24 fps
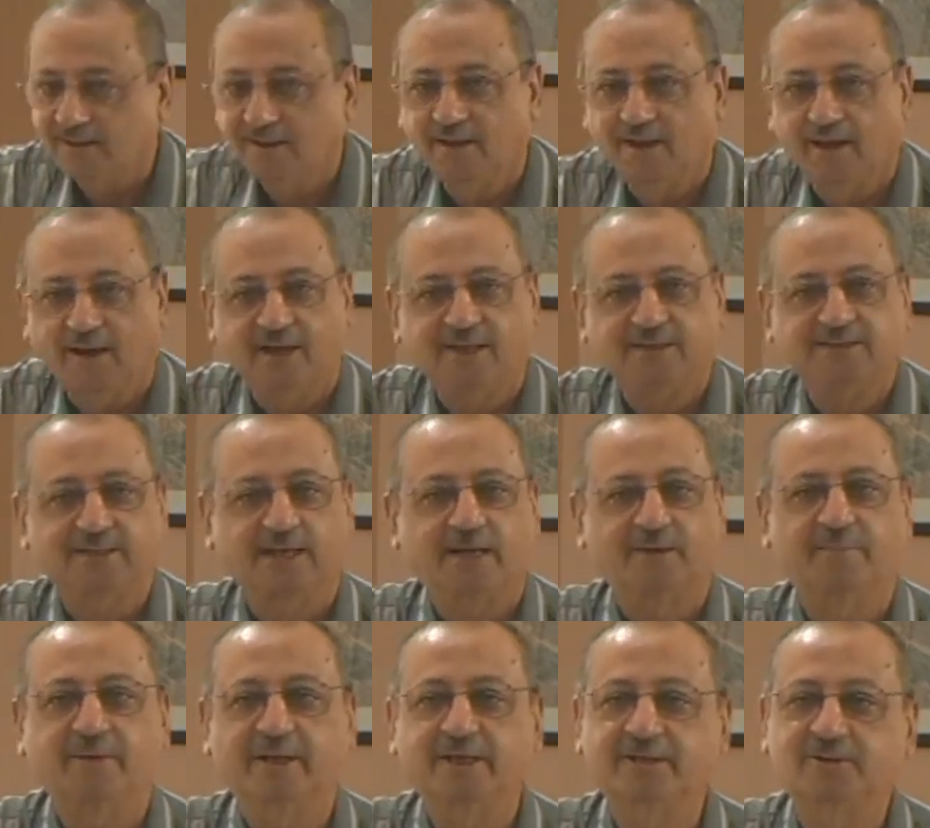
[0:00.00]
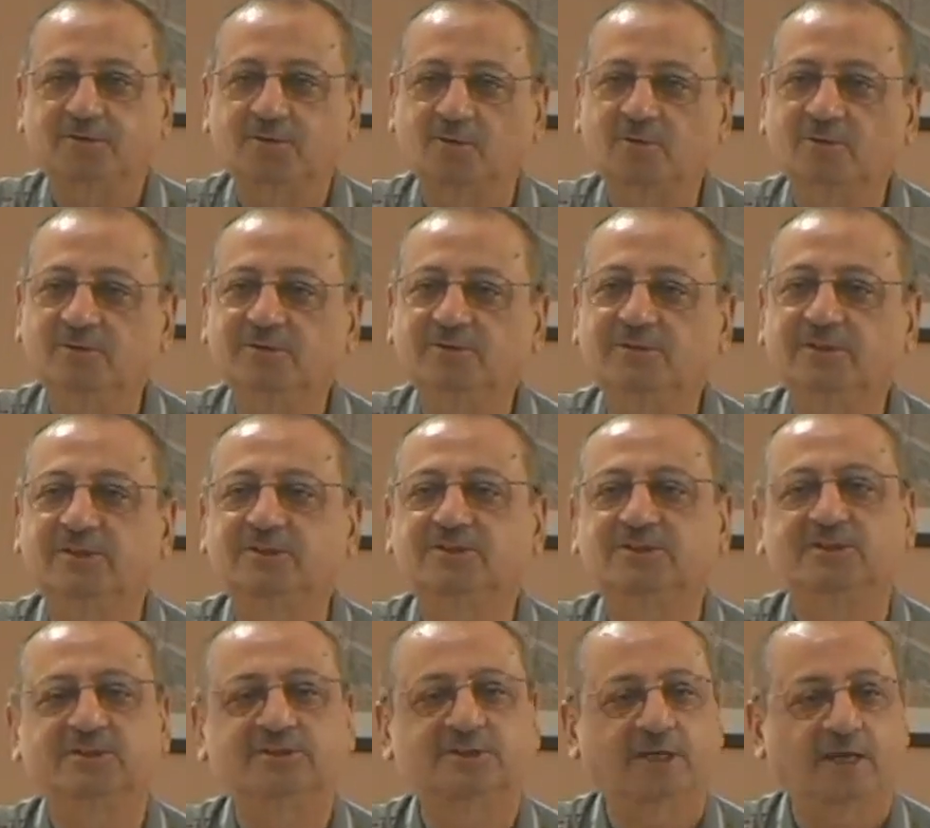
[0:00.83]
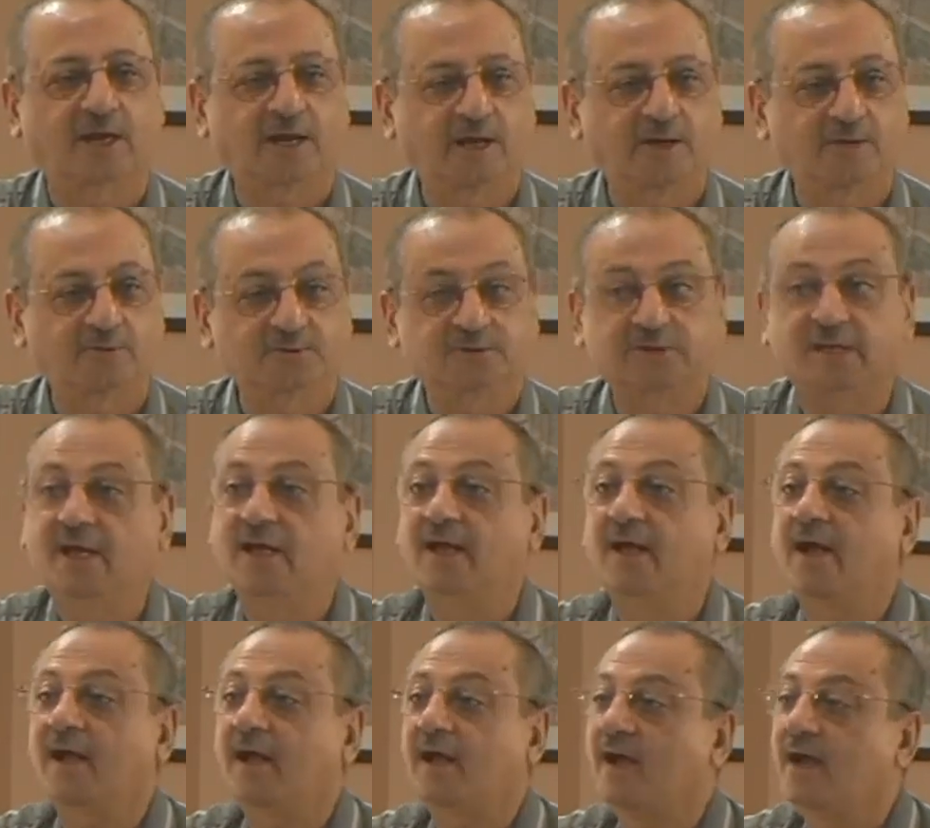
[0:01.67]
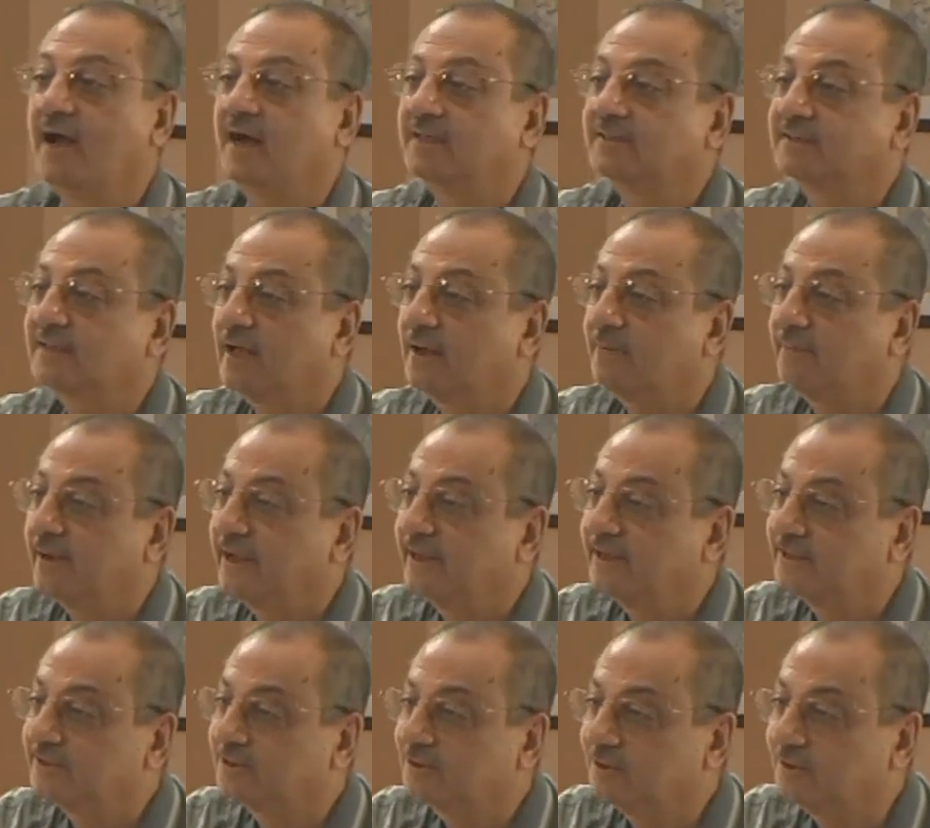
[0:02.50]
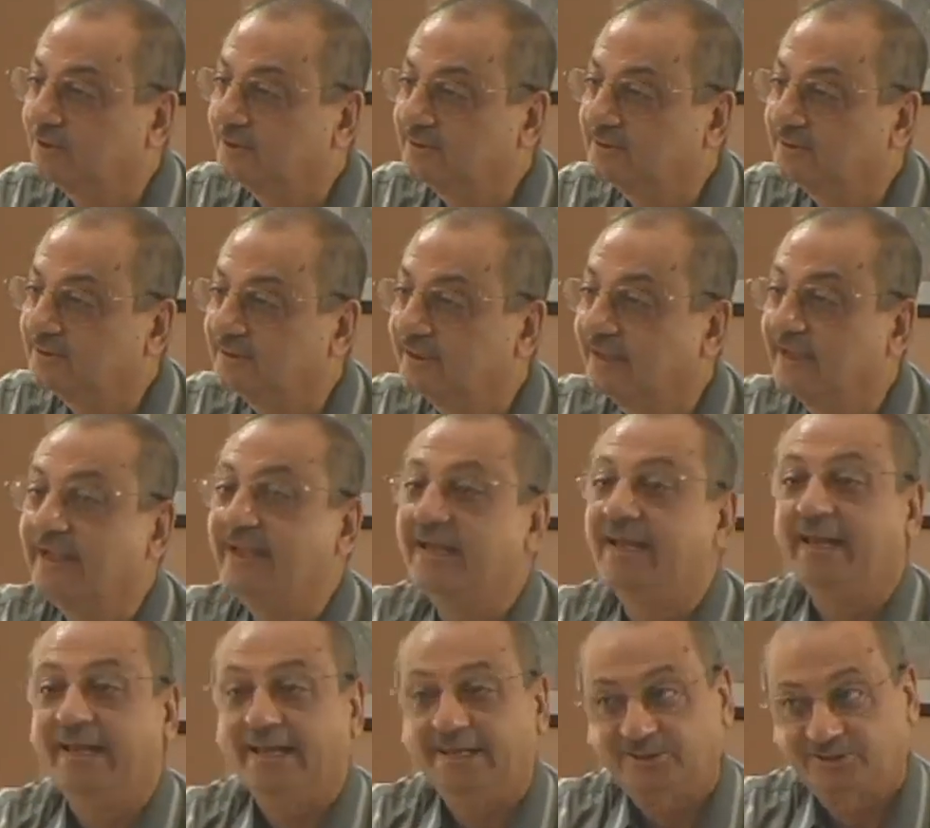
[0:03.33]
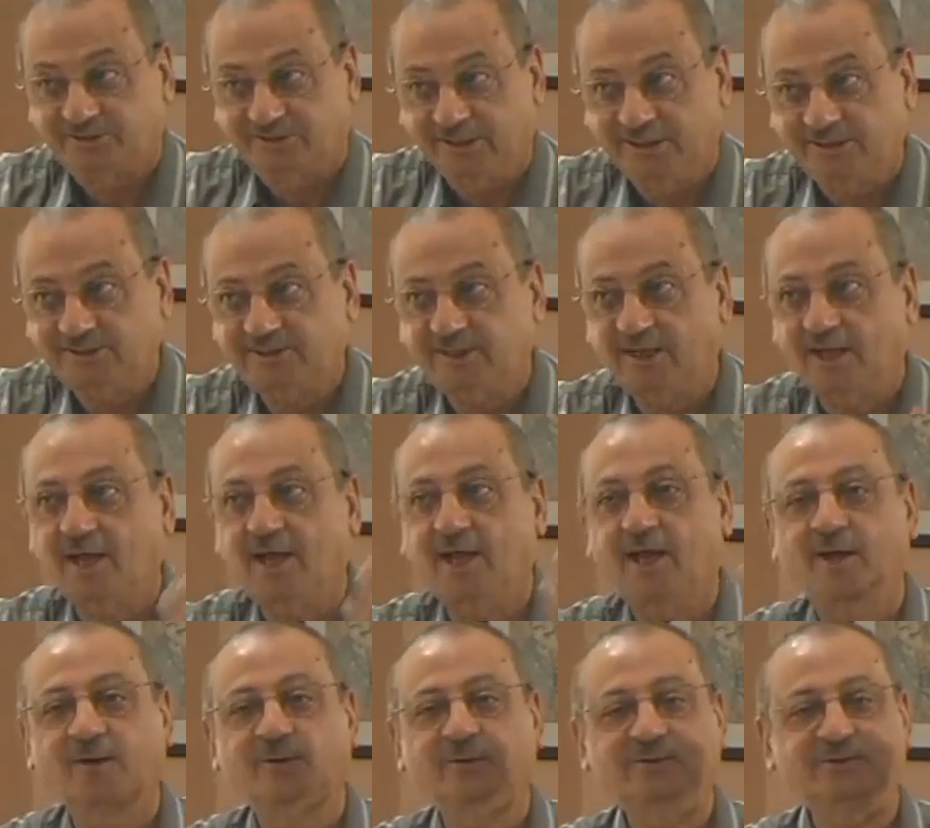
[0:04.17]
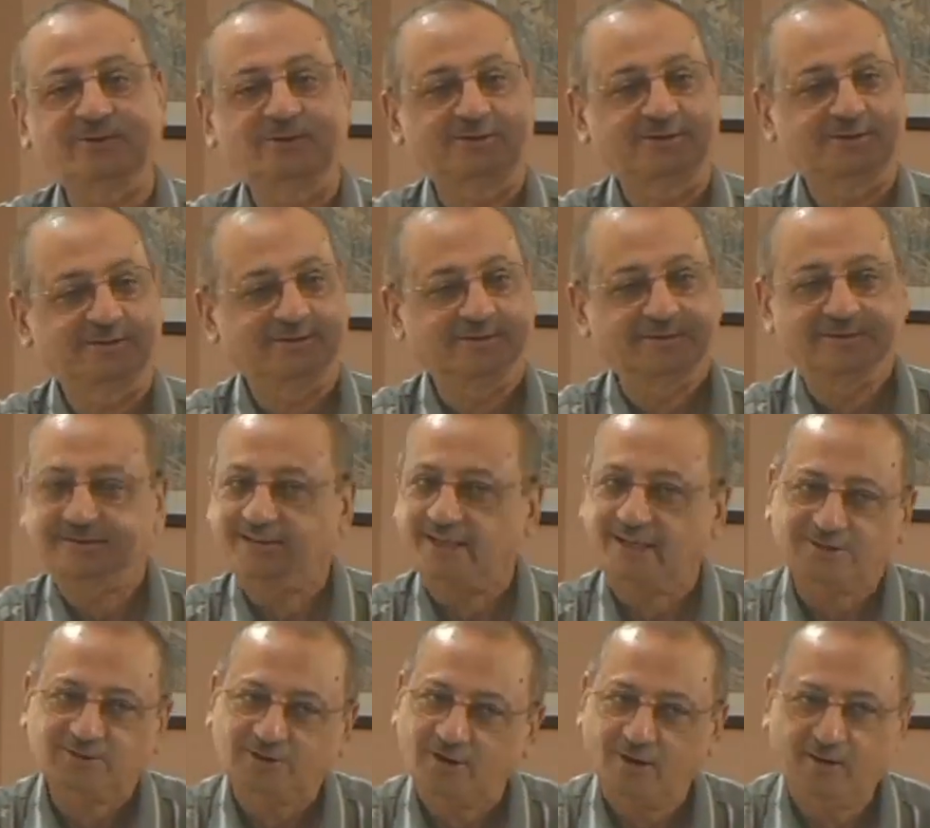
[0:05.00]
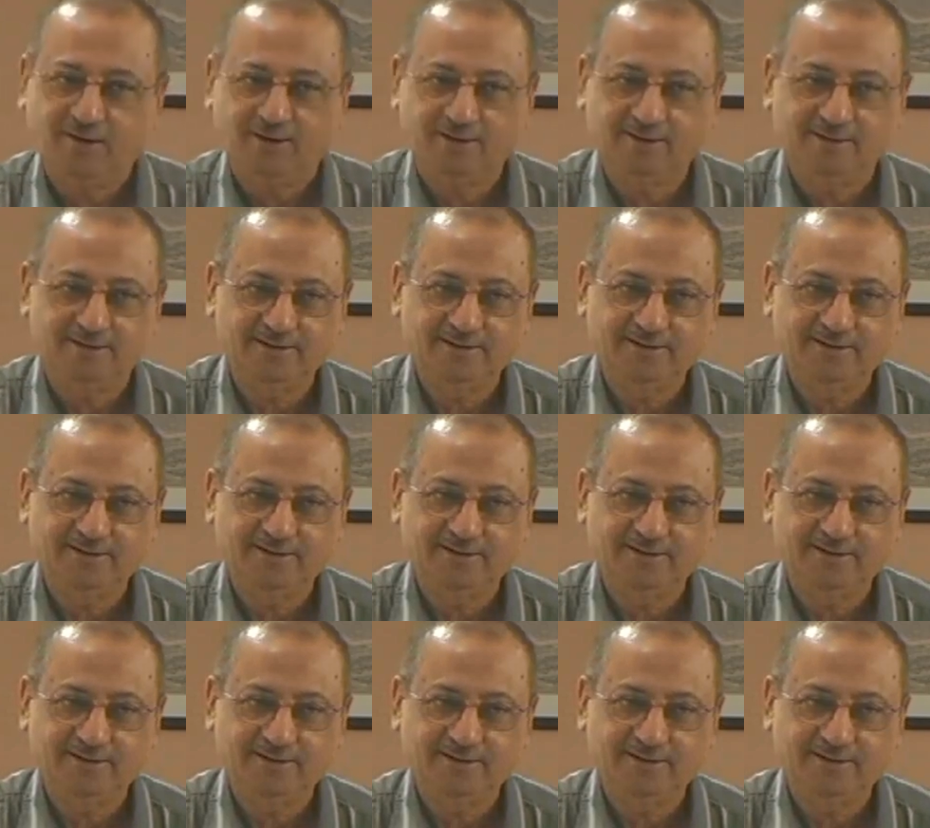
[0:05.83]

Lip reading: Haza baytun, this is a house. Haza baytun, is this a house? That's all.